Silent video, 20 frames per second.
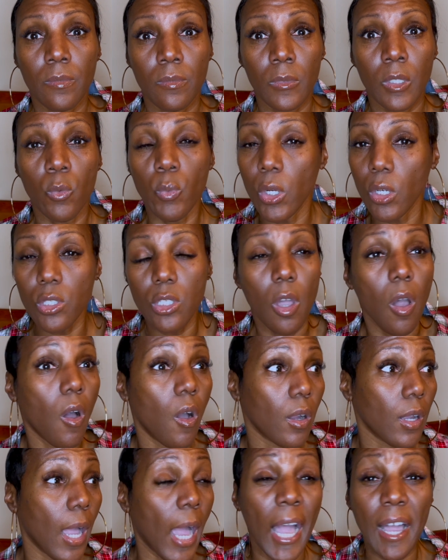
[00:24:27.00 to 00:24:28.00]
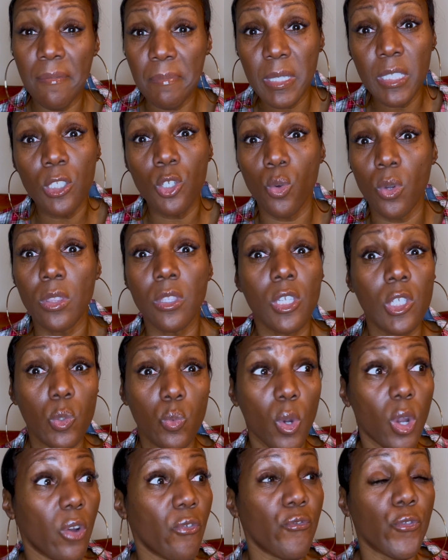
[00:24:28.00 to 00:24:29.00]
Real talk. I've been doing this
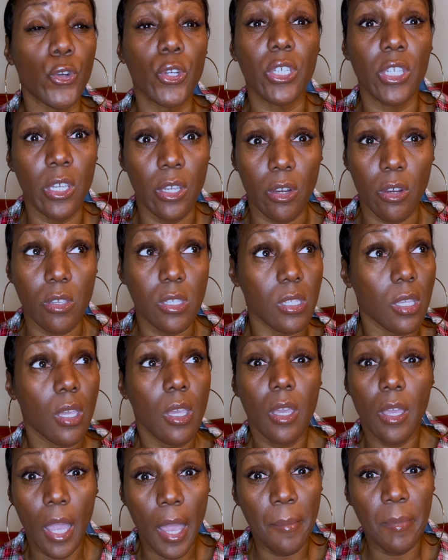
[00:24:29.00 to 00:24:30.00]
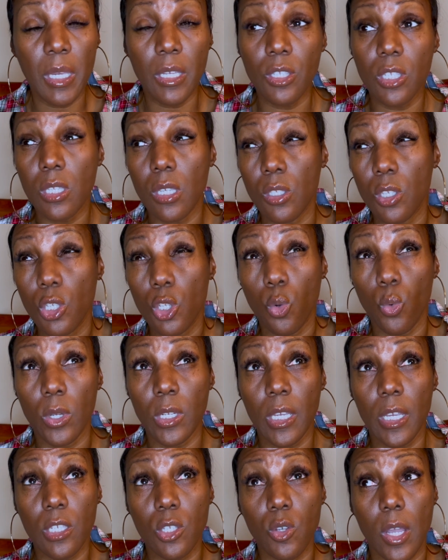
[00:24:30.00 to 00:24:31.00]
work for years. I mean,
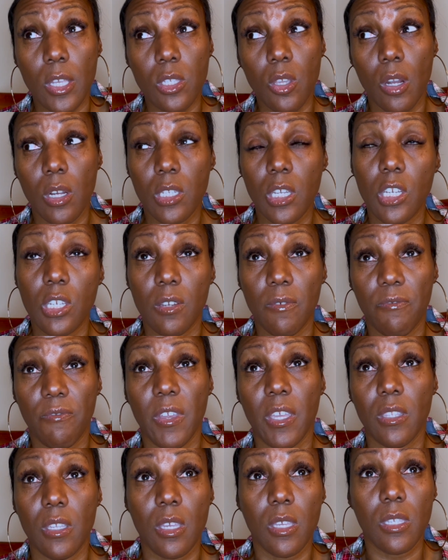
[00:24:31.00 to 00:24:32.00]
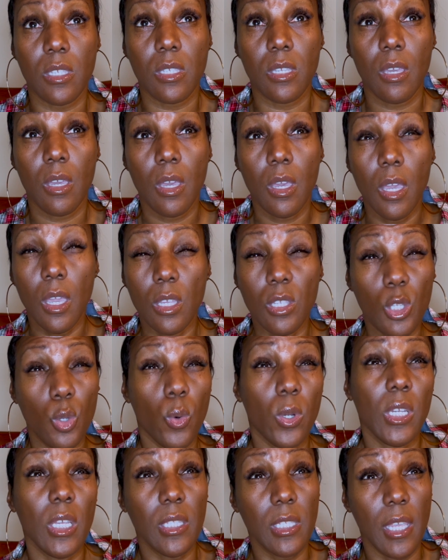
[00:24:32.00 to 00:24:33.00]
so I started teaching fitness in
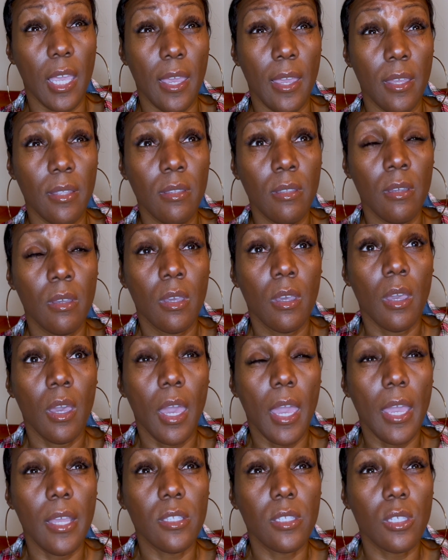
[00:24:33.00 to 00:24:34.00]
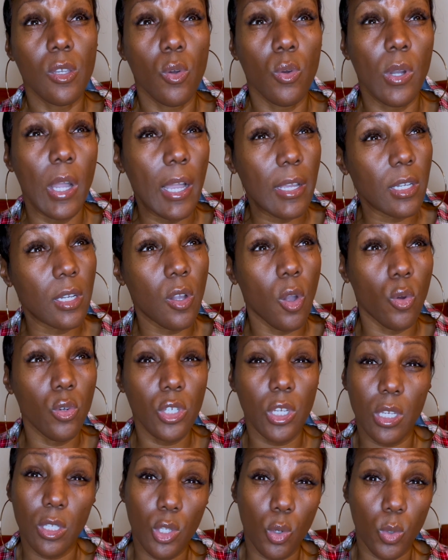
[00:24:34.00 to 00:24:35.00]
2010. And so
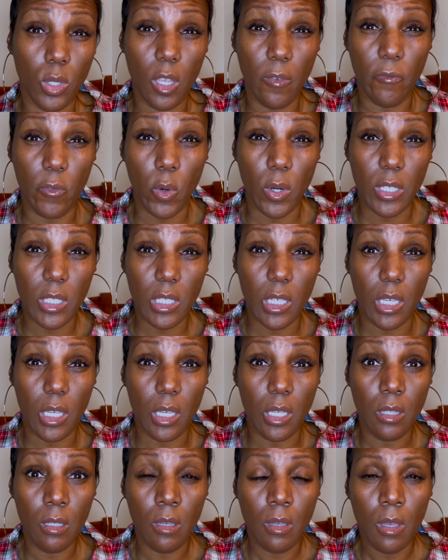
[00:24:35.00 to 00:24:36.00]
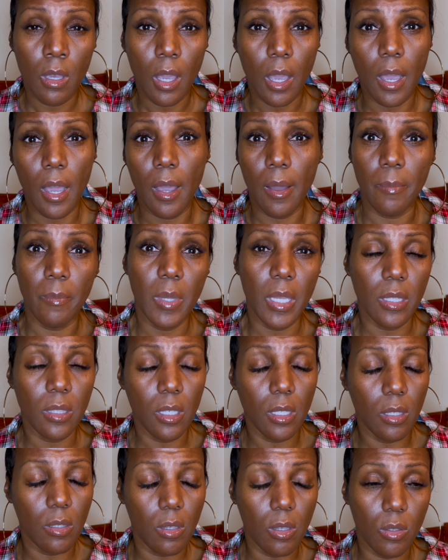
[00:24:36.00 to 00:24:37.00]
coaching 2014. And
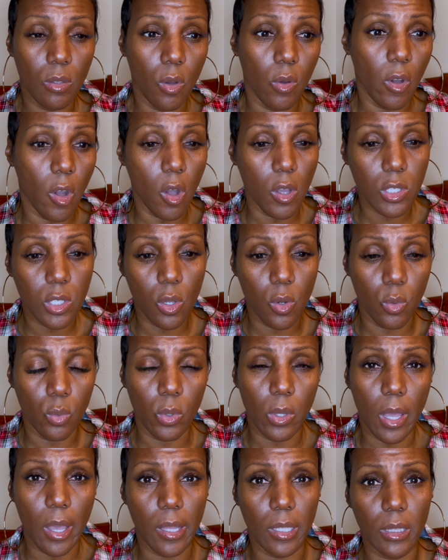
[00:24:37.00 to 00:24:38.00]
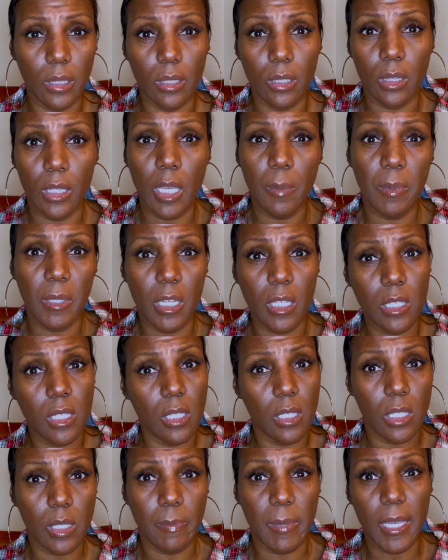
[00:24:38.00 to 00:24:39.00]
then, also leaping
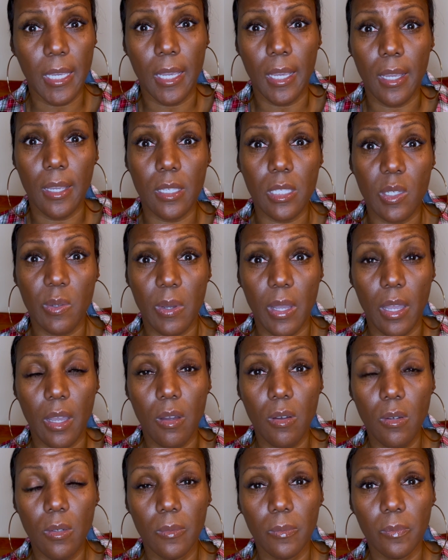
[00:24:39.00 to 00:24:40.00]
into speaking as well.